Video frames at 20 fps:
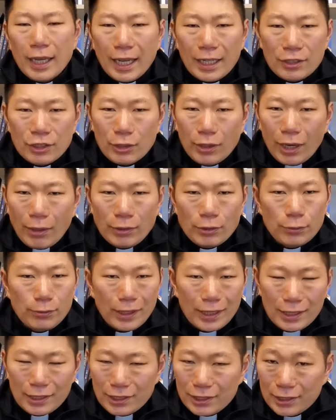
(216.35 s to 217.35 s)
And so I was
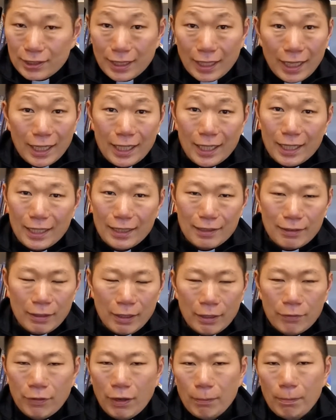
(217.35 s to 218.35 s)
ready just to kind of
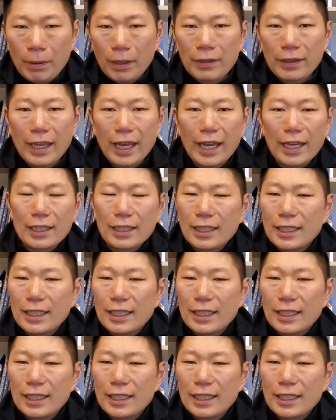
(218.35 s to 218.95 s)
give up on that.